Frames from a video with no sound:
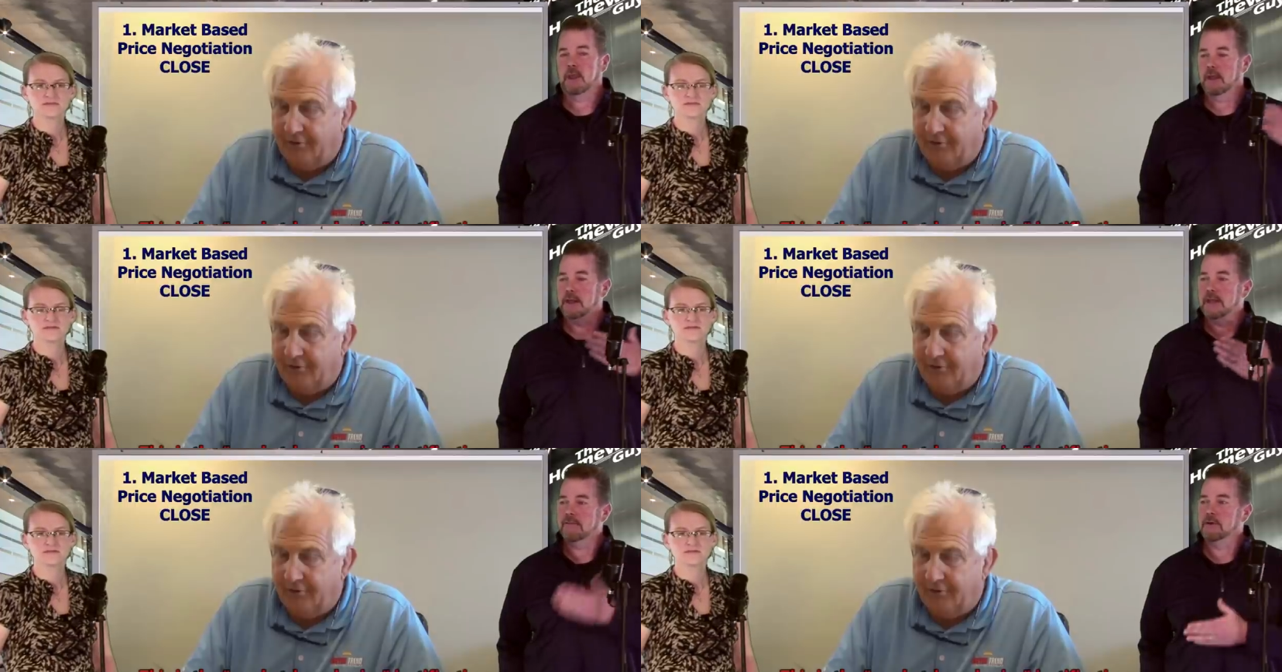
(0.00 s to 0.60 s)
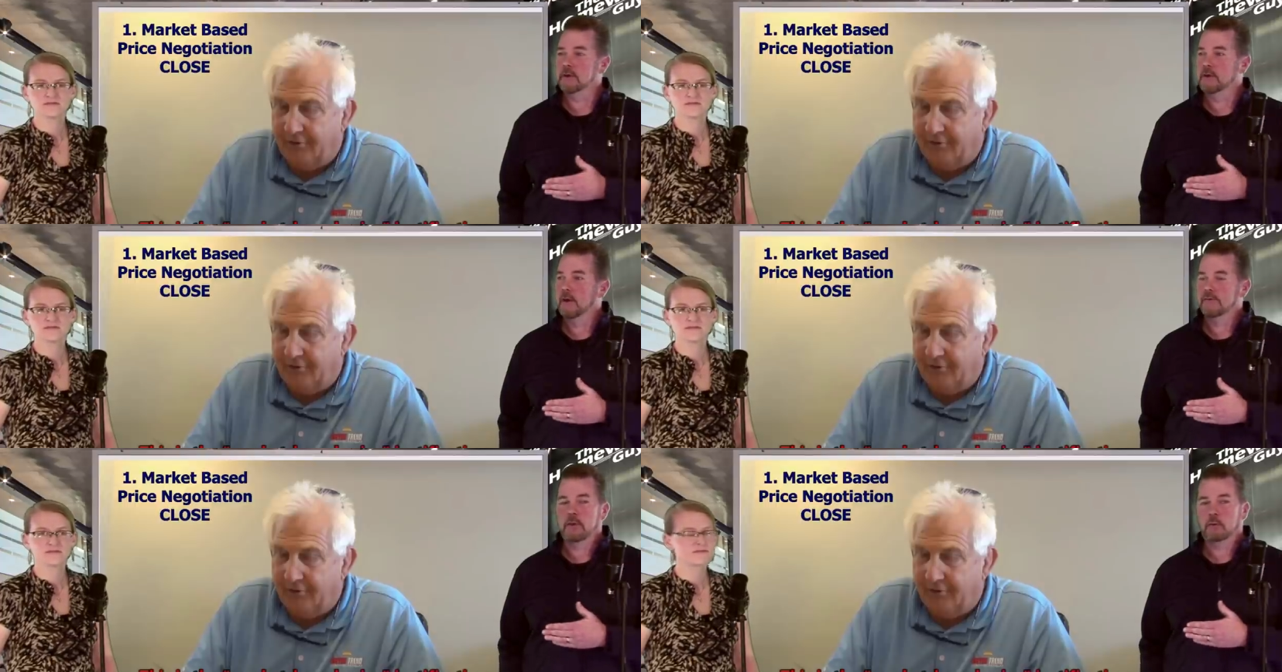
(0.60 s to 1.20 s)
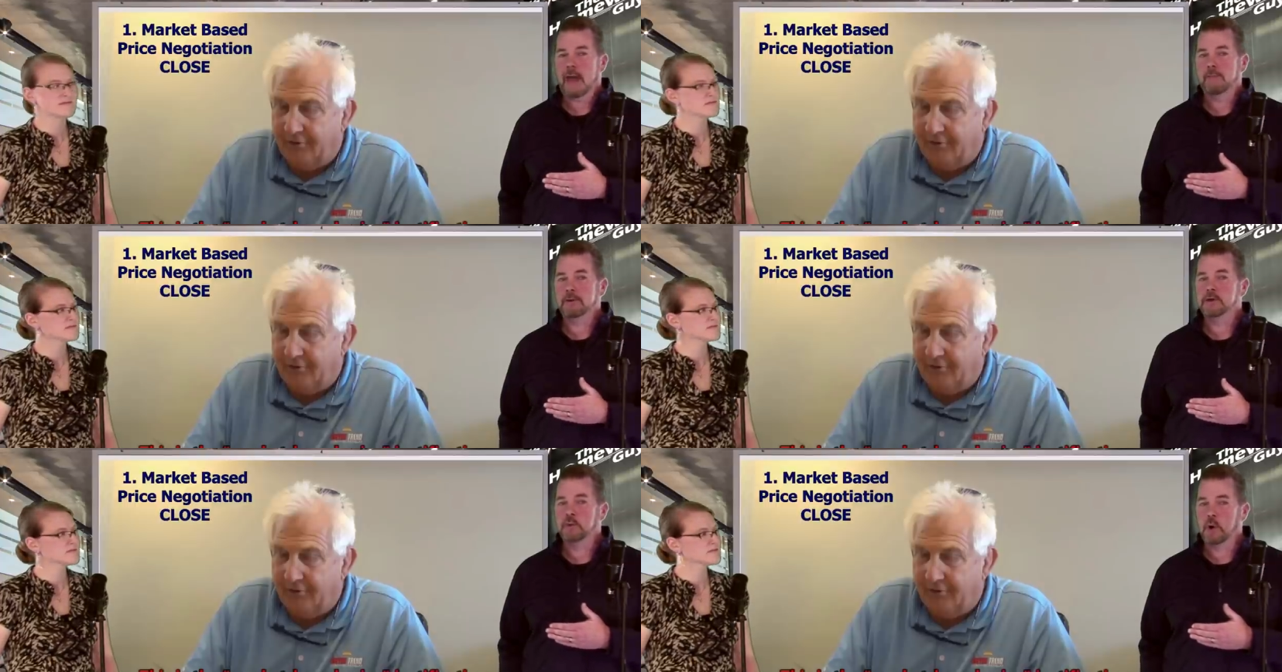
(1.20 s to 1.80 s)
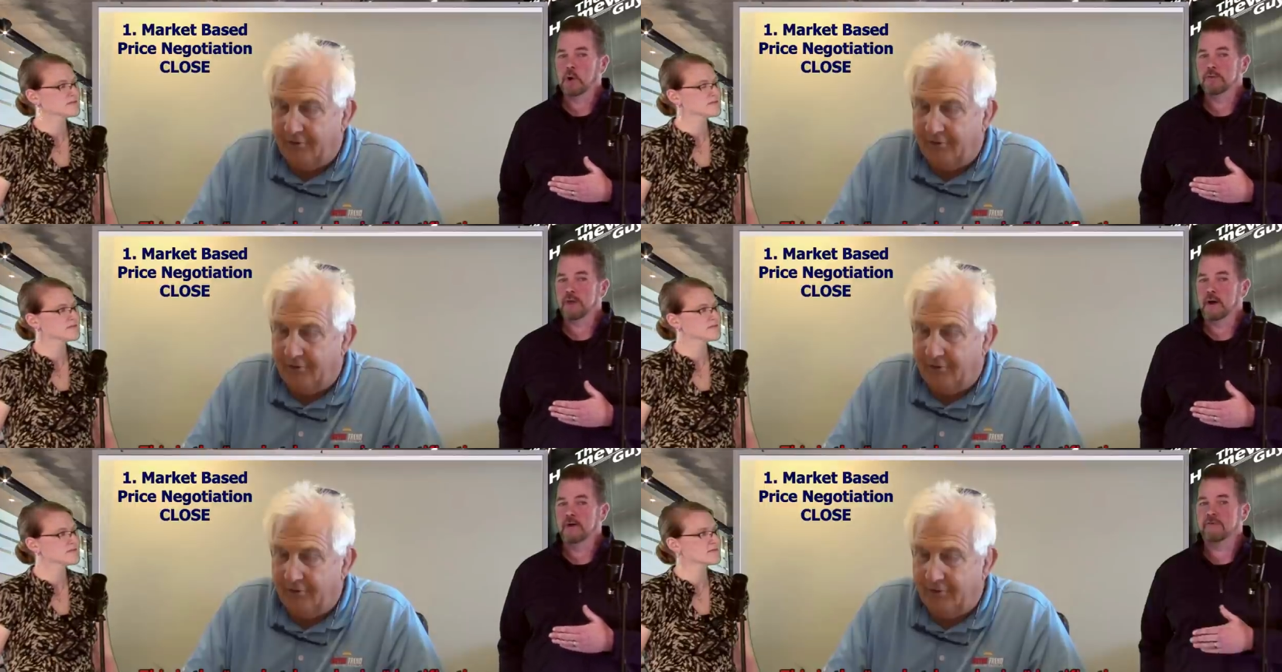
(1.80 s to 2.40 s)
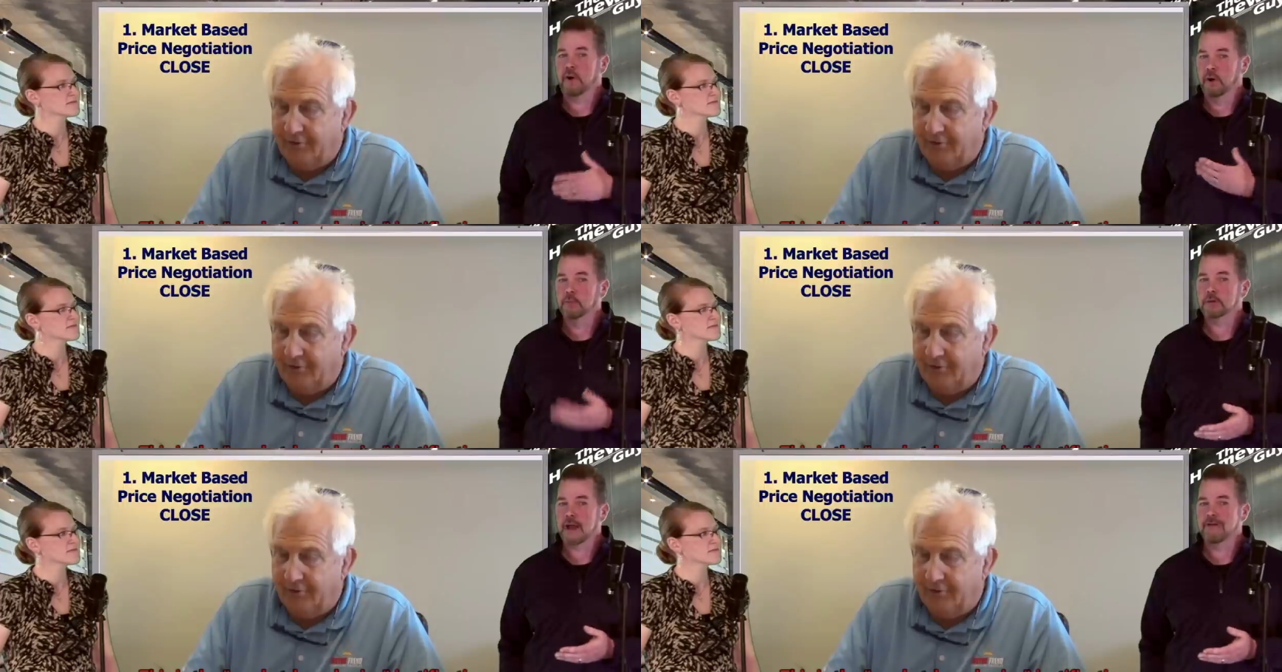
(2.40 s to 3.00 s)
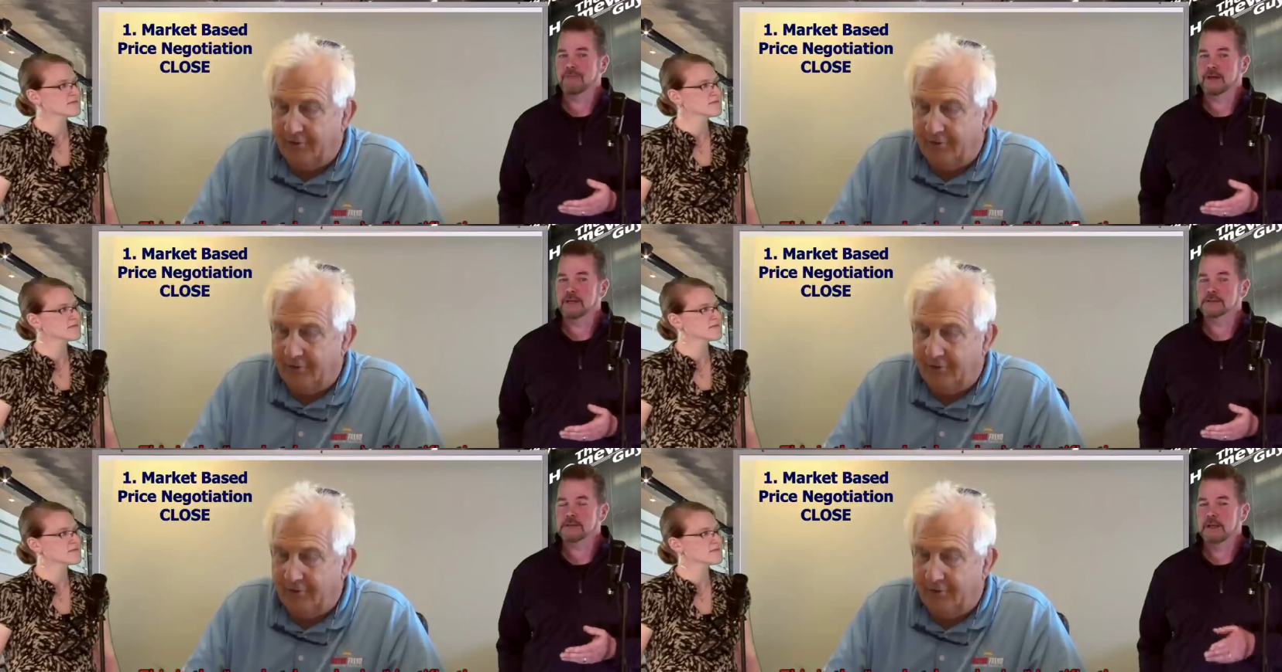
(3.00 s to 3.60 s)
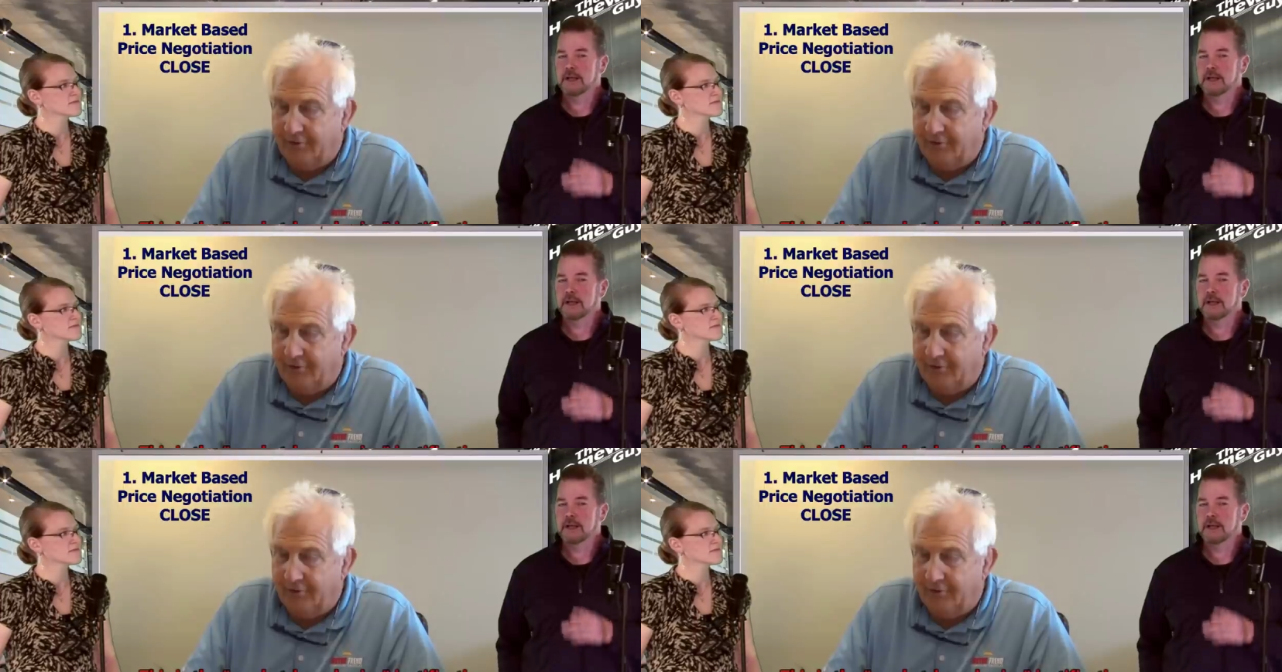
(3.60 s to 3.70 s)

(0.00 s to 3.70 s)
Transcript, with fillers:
Speaker 1: and even the rapid growth of homework guy videos